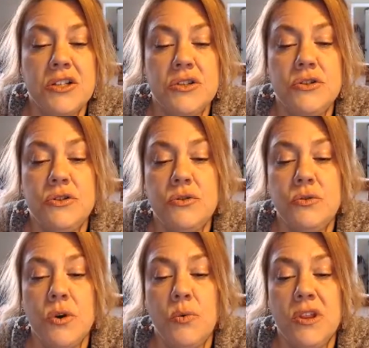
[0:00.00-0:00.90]
to
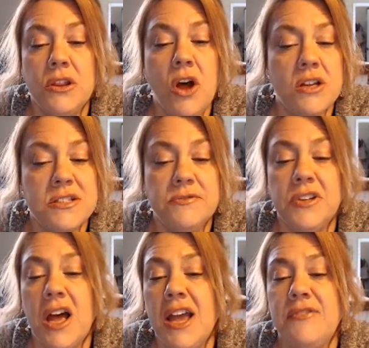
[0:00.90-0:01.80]
do with loss of
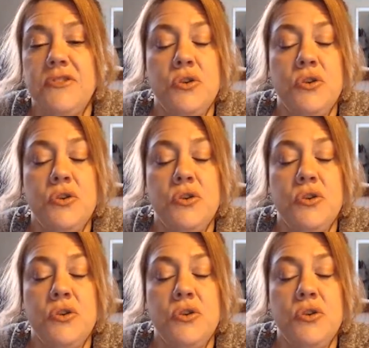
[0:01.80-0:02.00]
life,